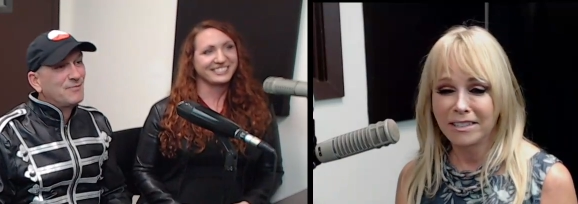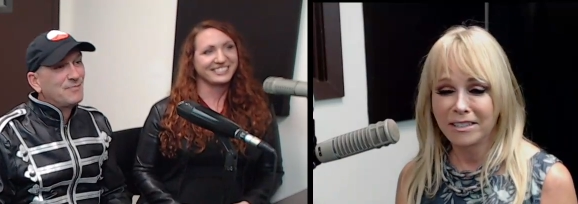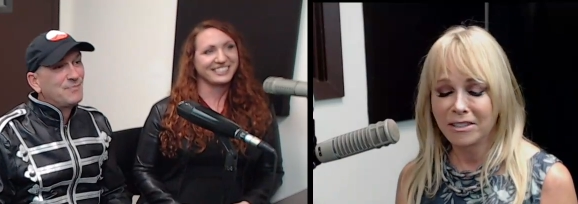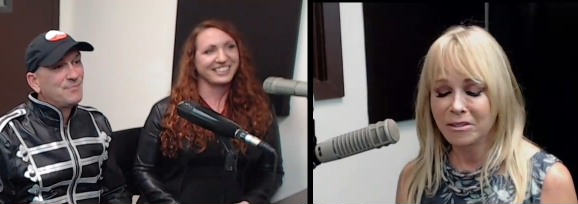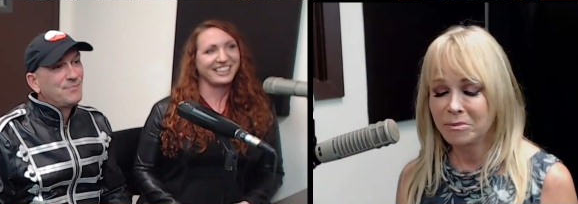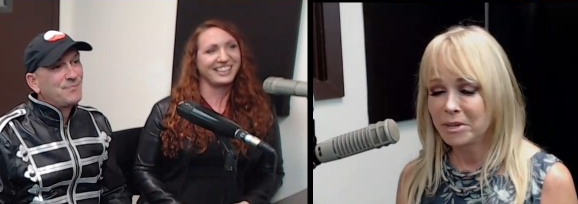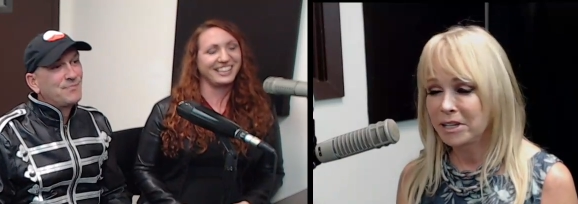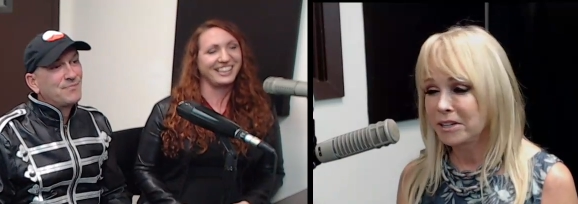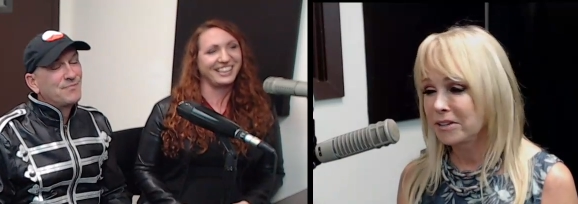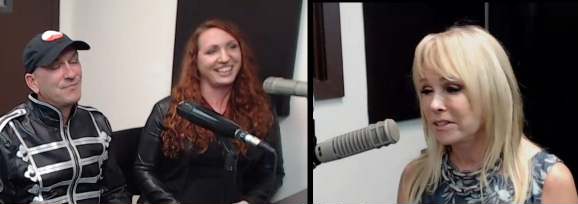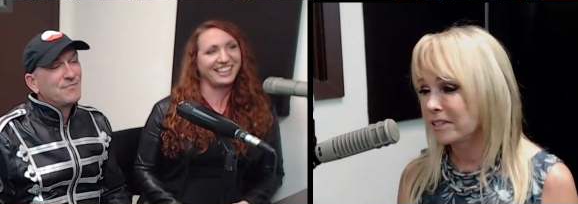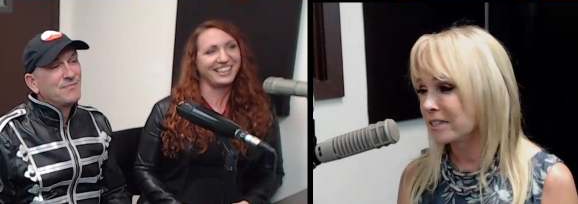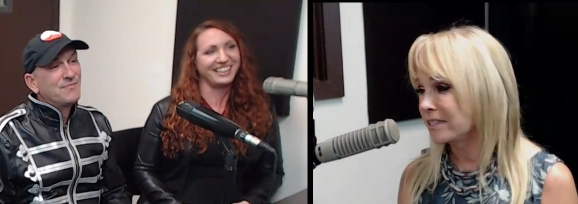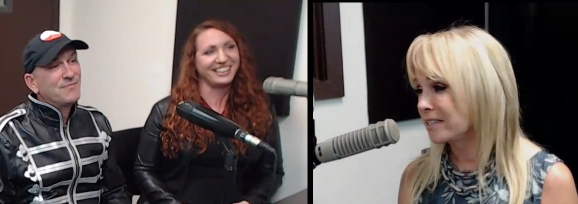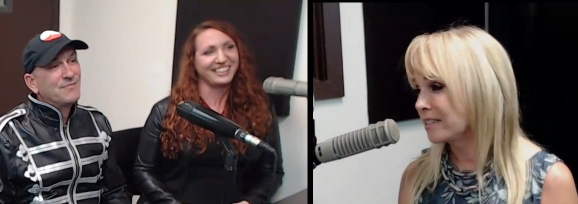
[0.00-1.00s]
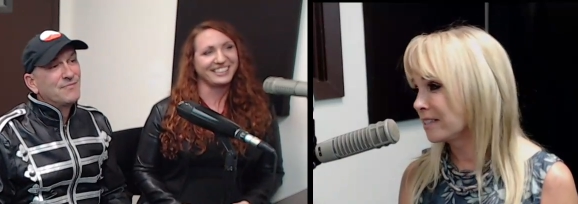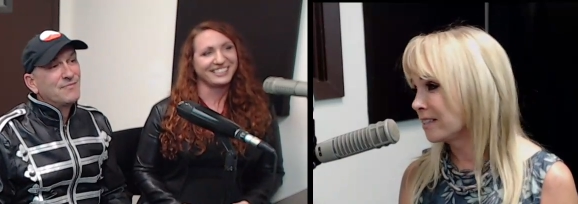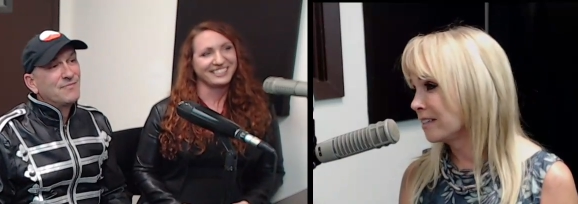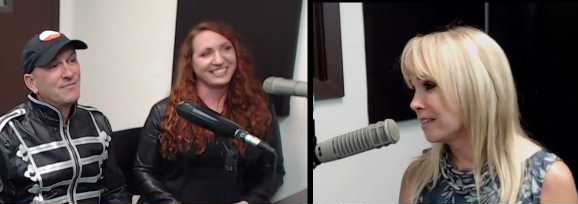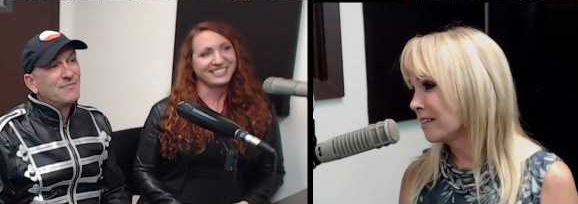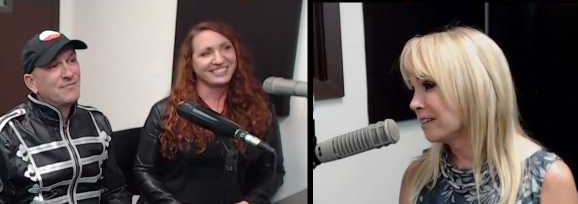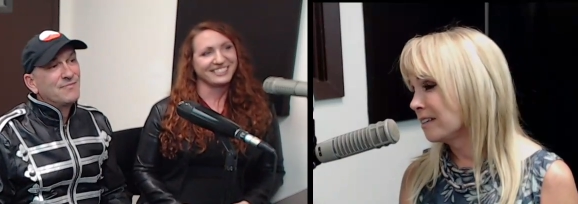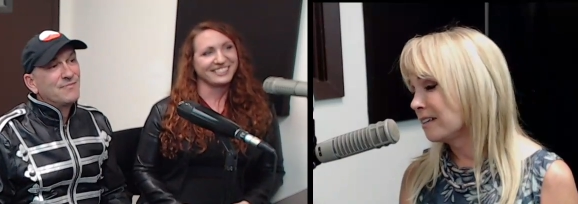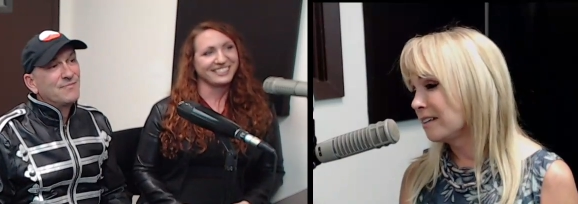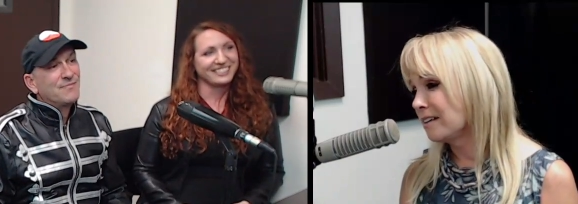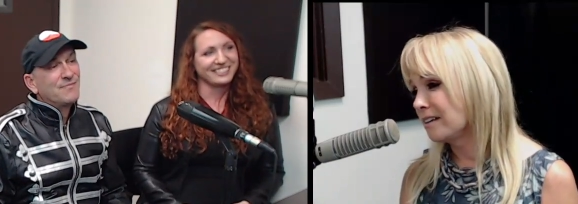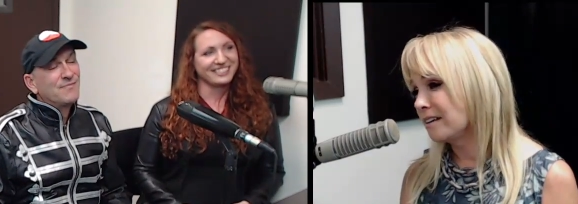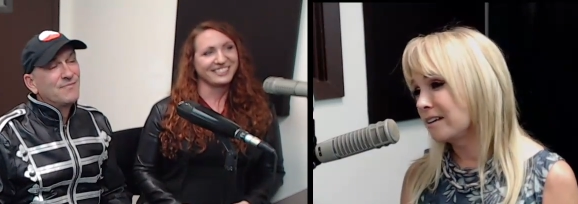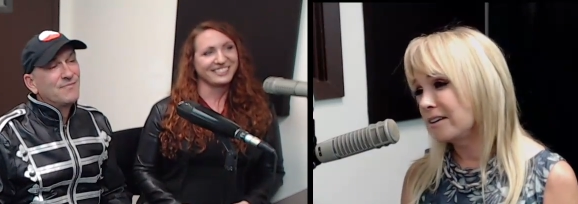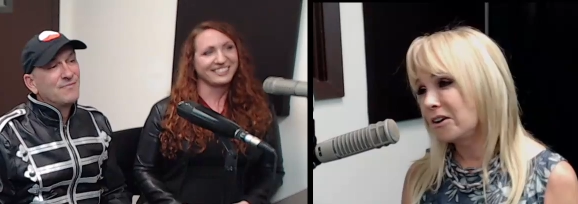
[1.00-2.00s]
Speaker 1: Oh, my goodness.
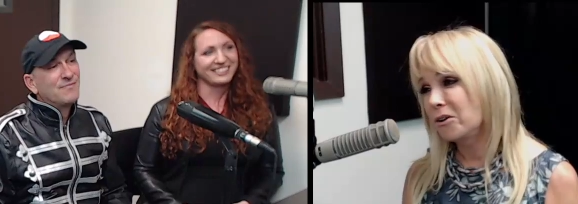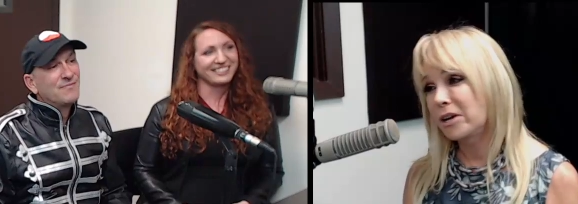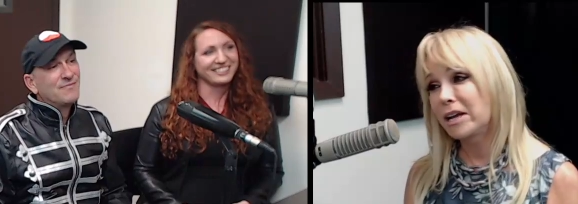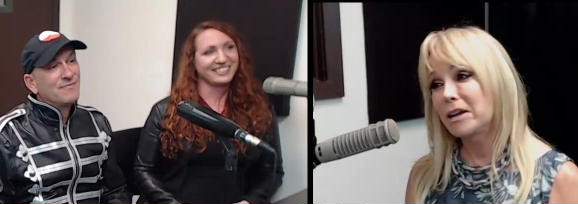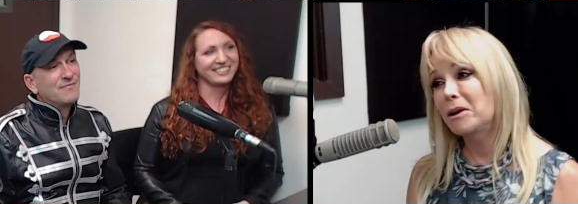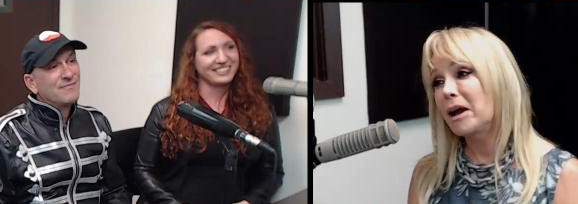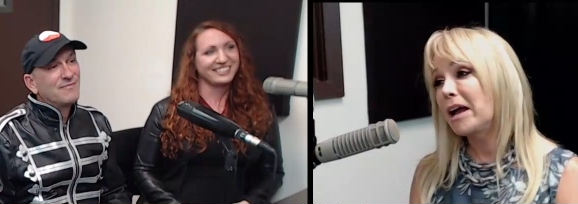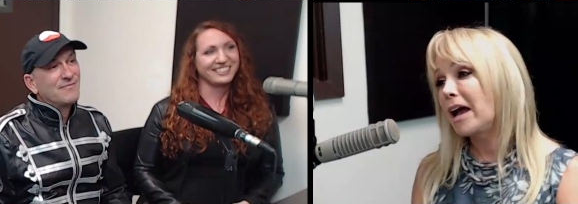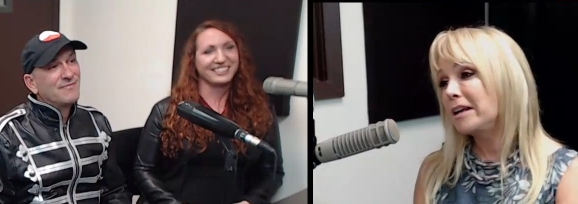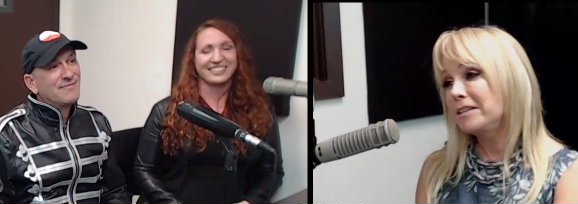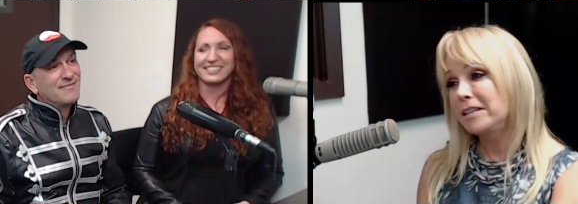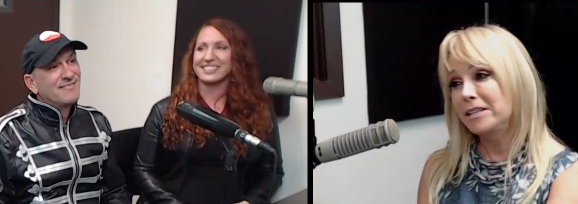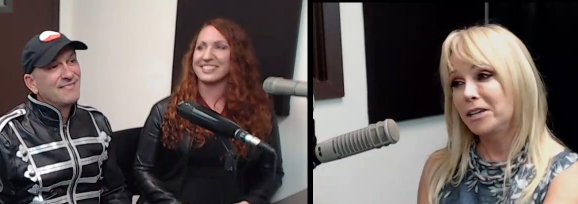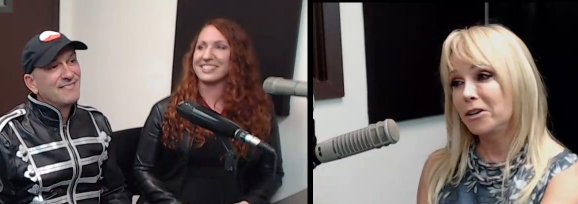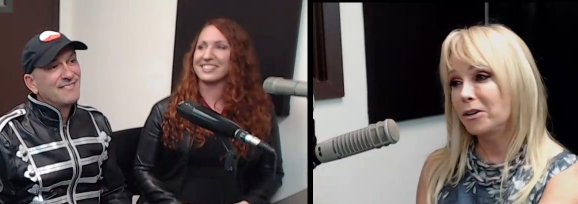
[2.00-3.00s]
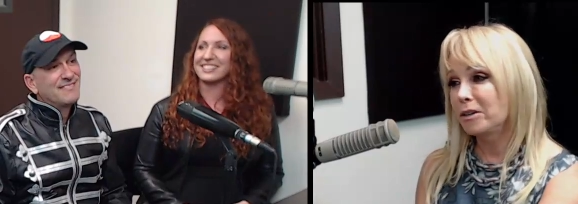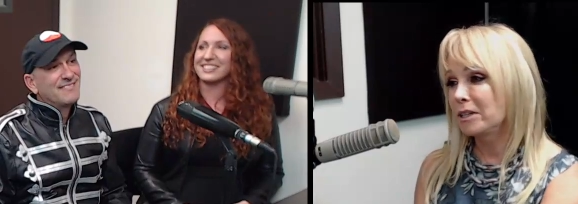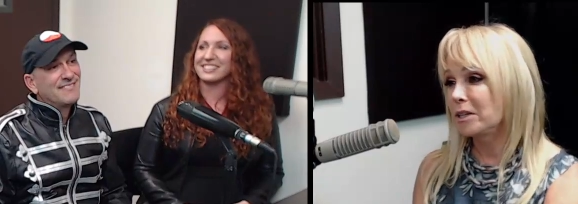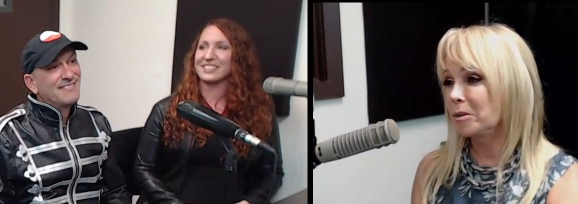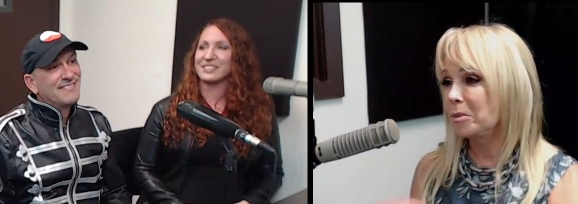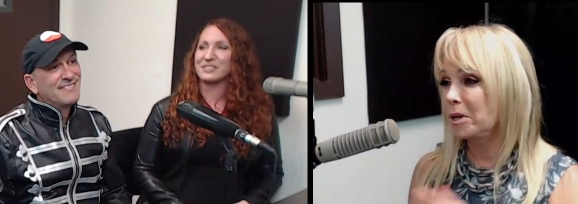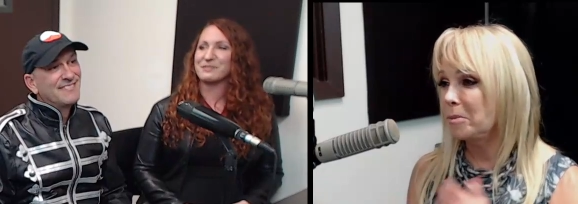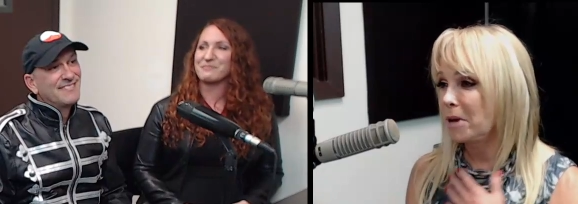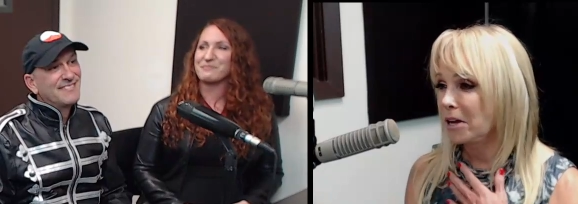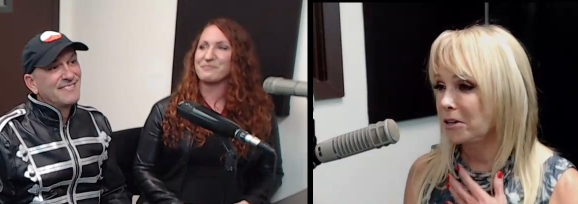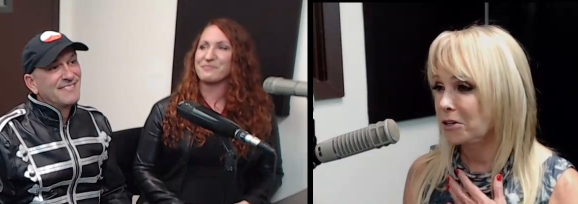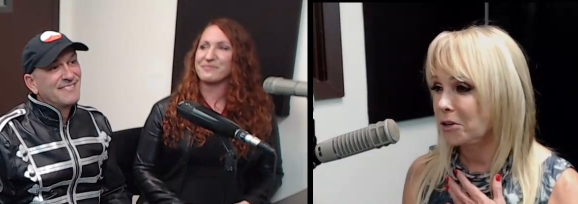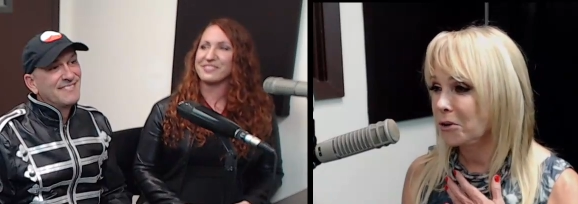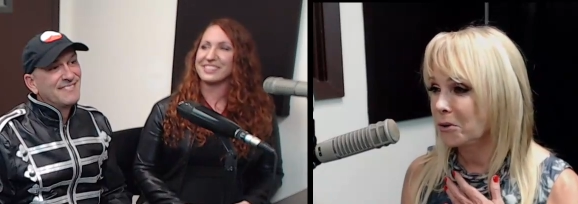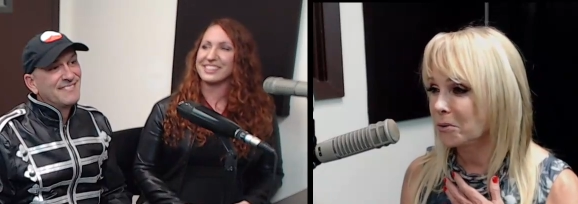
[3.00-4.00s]
Oh, okay. I, I need to hear a little bit about
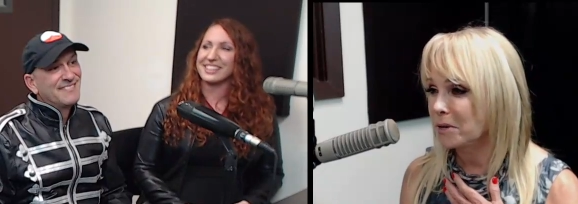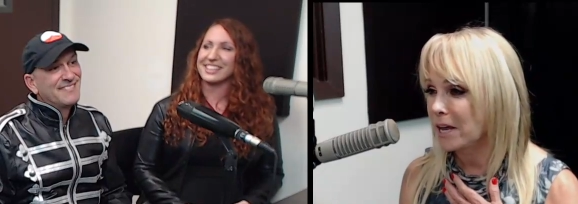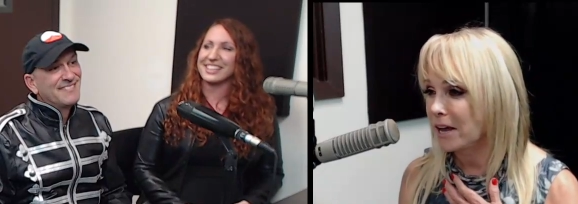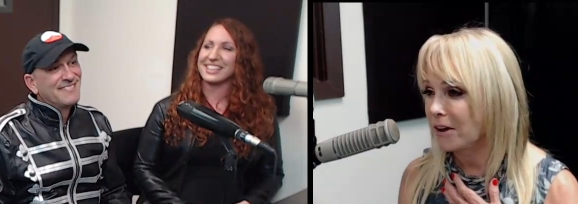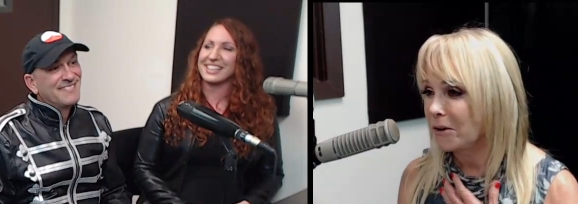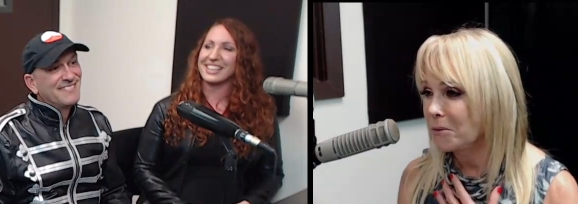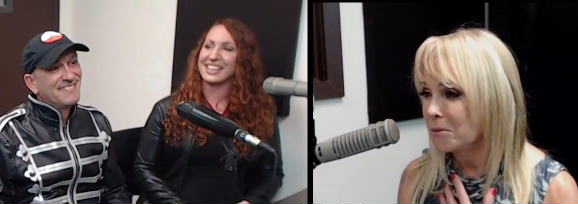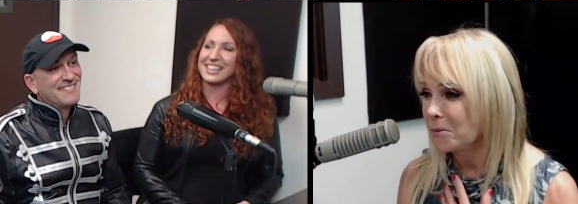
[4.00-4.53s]
you now.